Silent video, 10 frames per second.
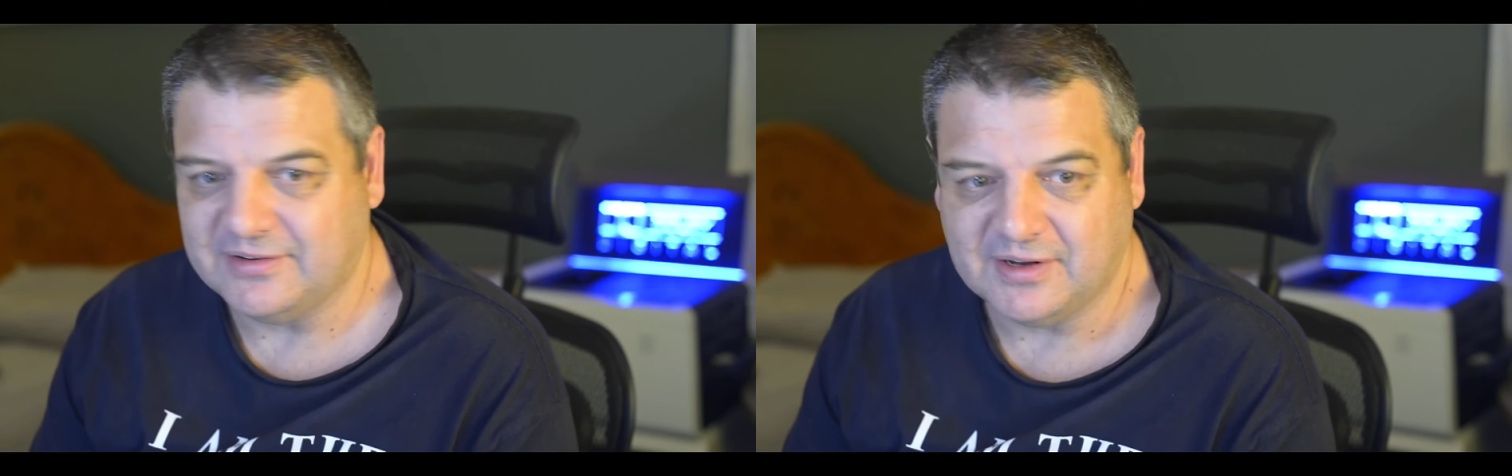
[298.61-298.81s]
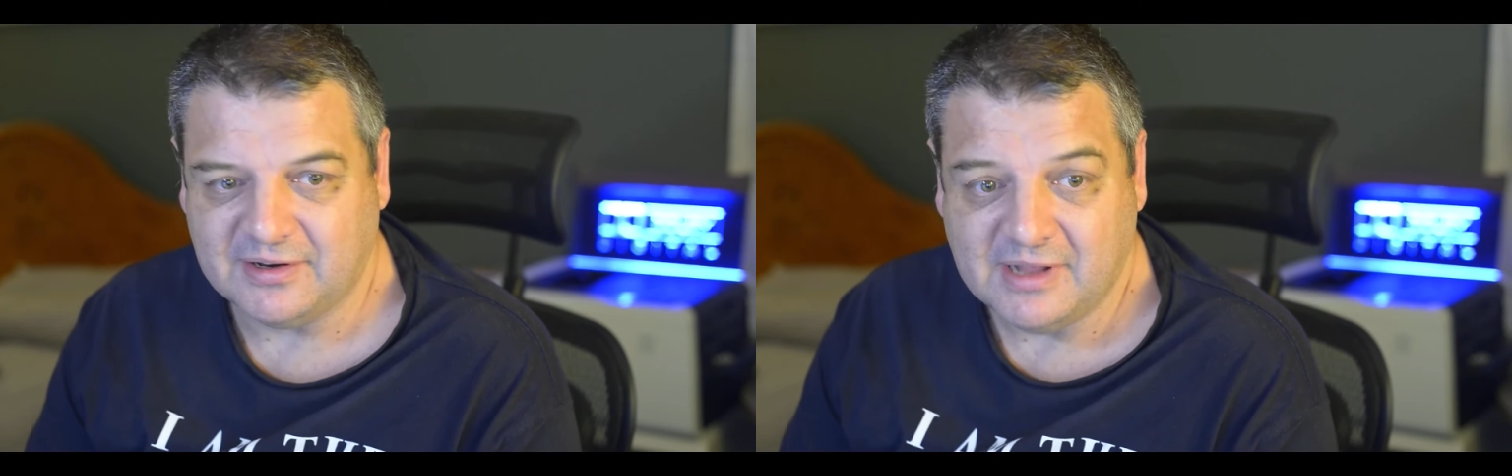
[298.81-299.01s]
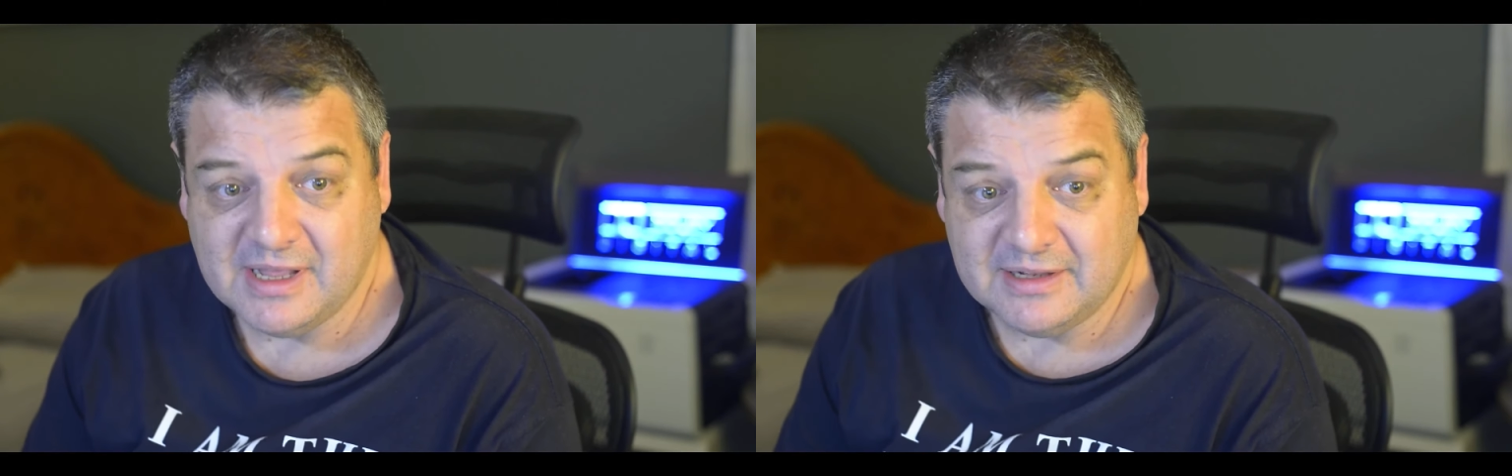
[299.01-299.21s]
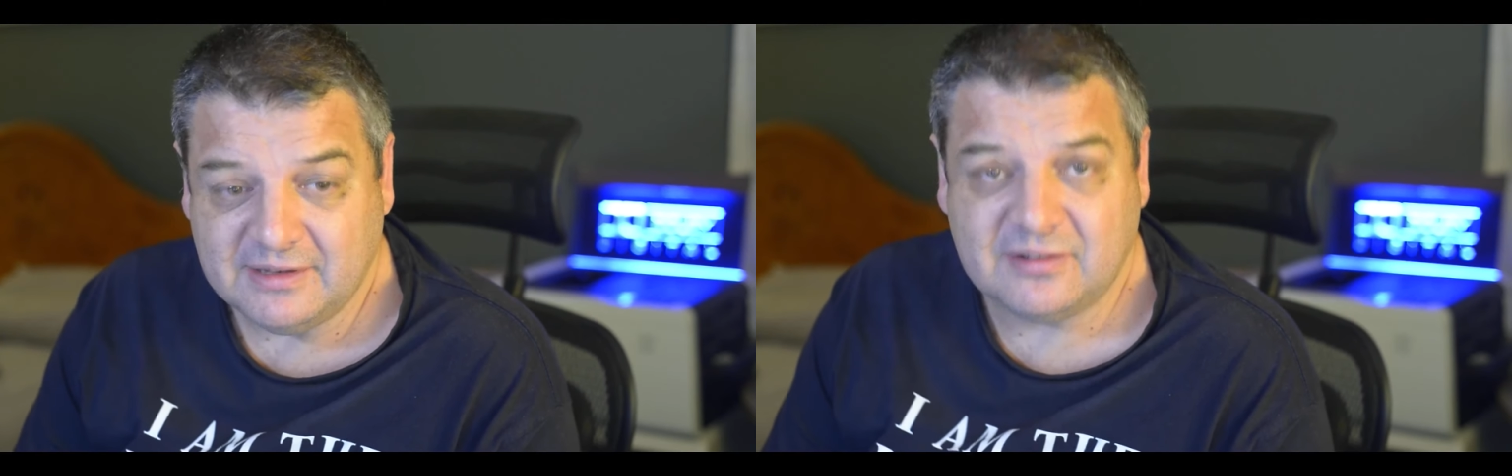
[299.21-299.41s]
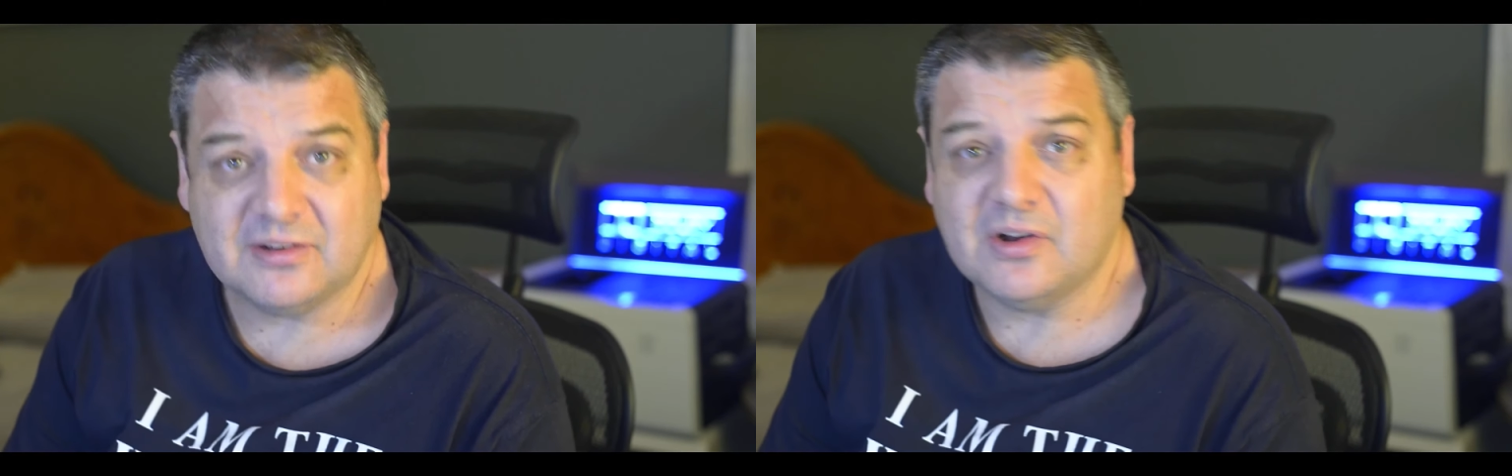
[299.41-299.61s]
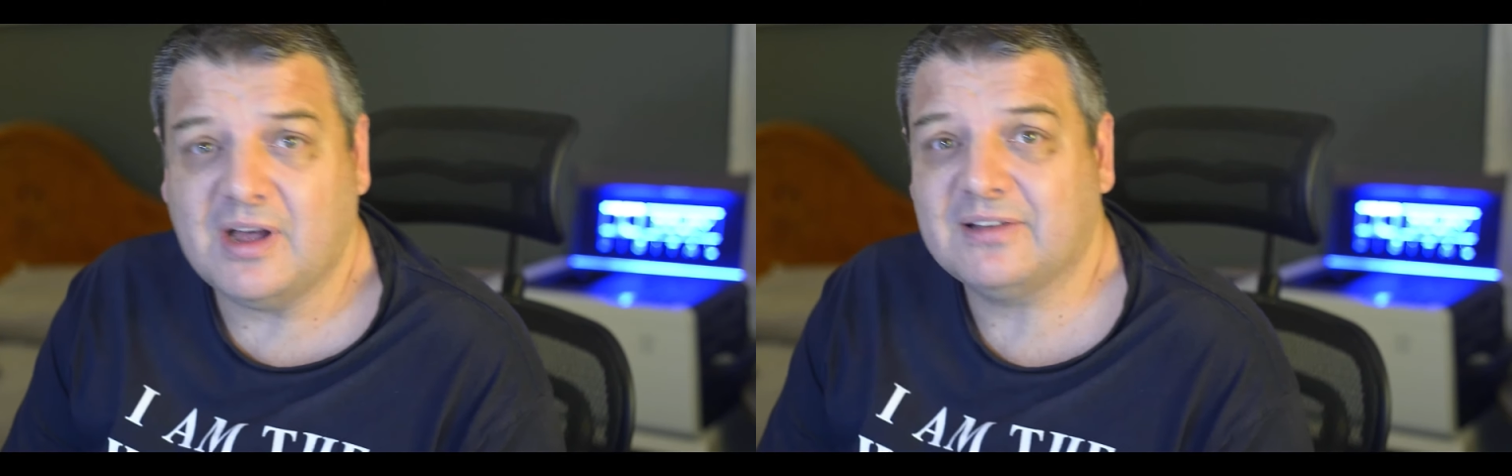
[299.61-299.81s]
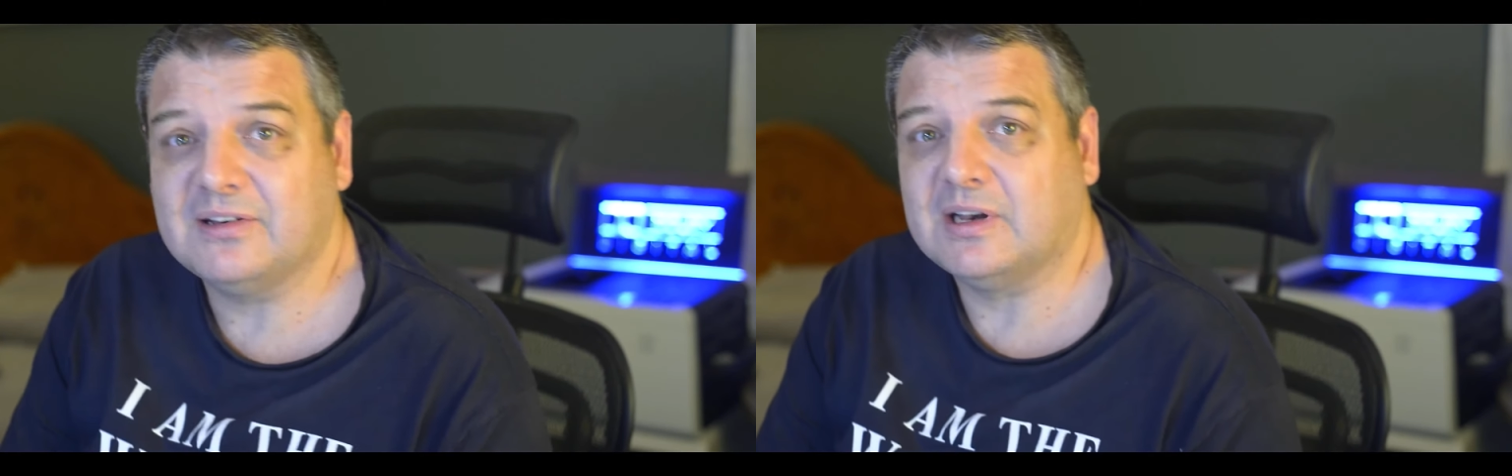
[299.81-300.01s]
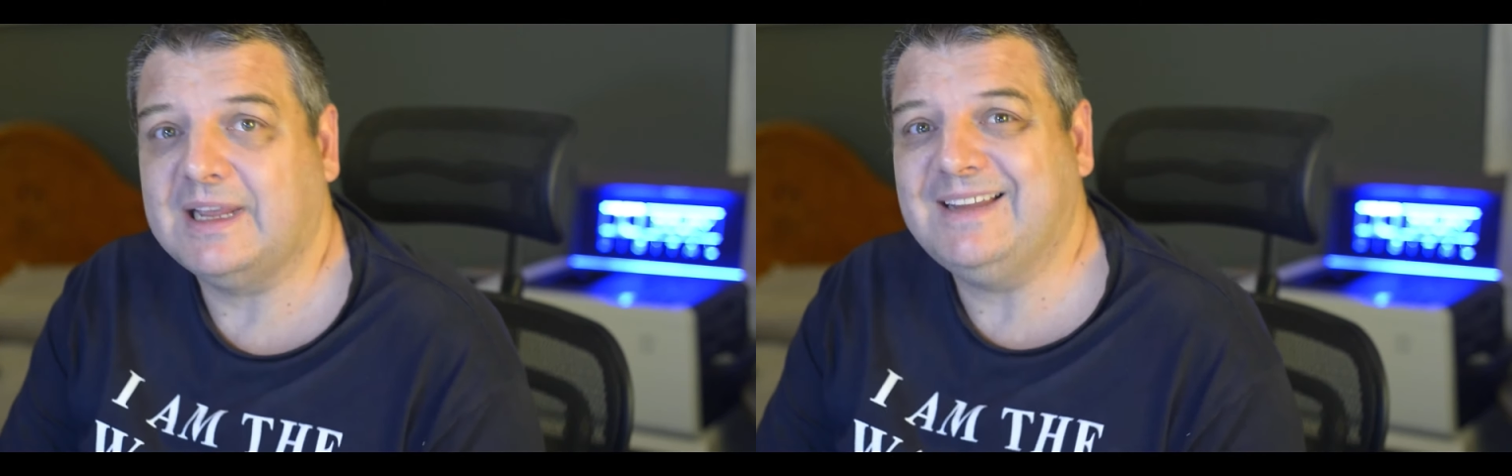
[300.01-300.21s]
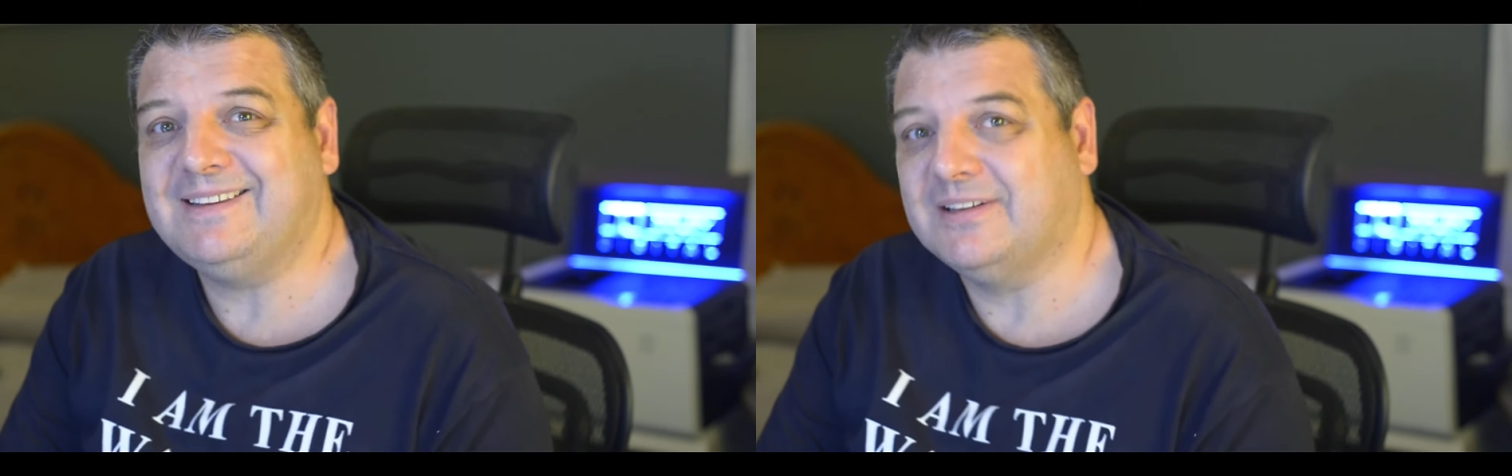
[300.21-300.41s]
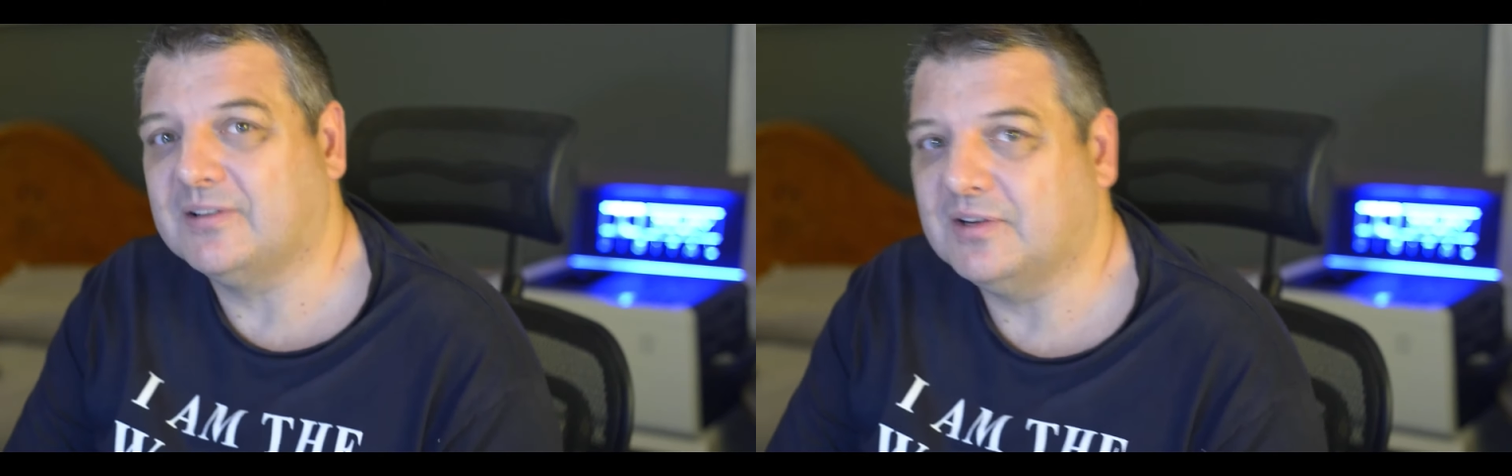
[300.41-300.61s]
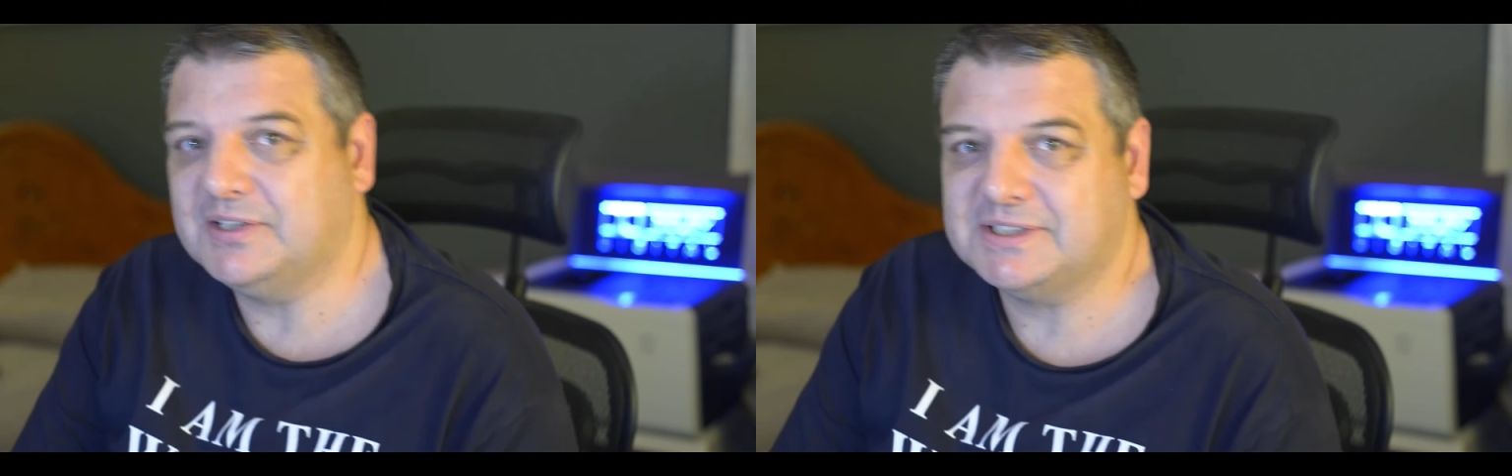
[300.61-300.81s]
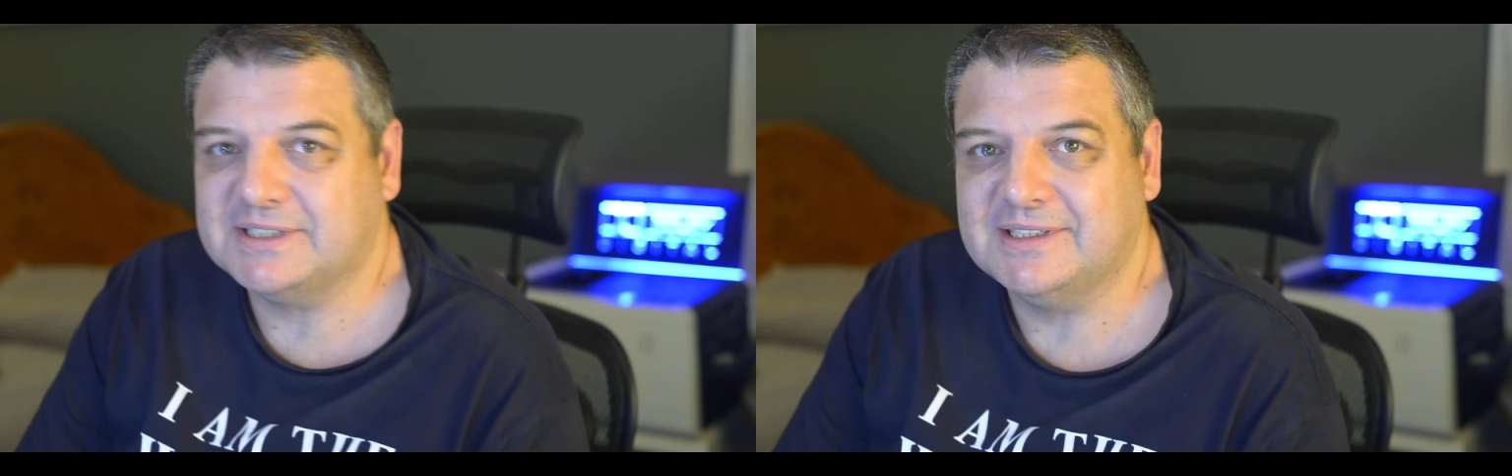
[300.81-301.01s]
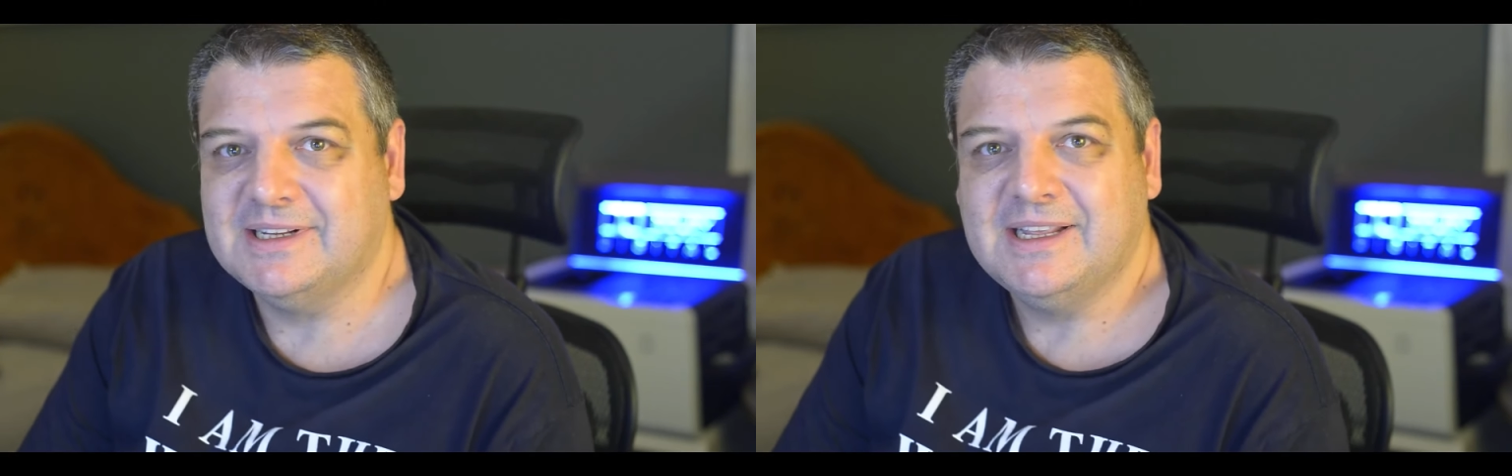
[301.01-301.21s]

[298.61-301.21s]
So this is a nice little easy solution